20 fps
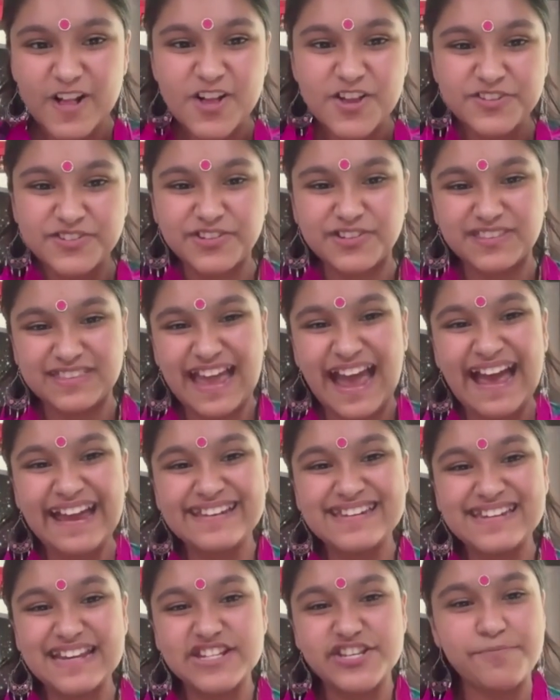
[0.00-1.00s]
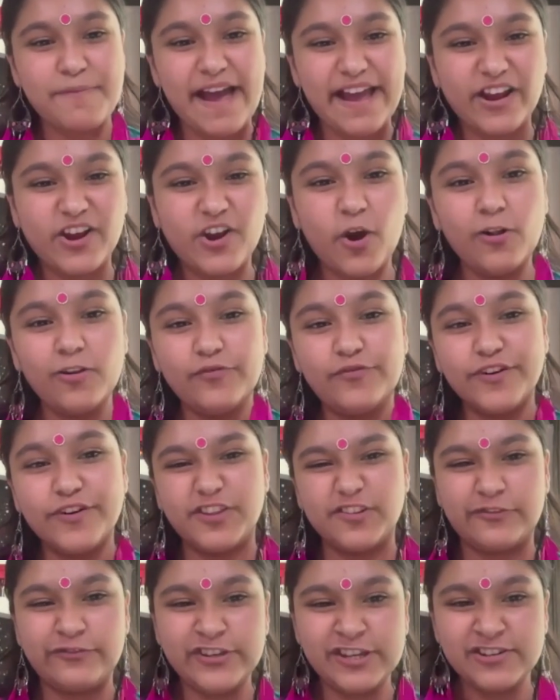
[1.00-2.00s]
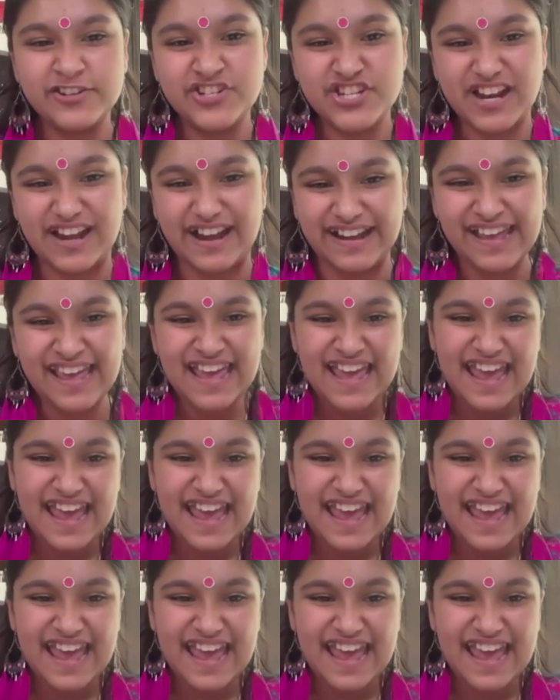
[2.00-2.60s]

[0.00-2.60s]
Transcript: So that is my goal for the future.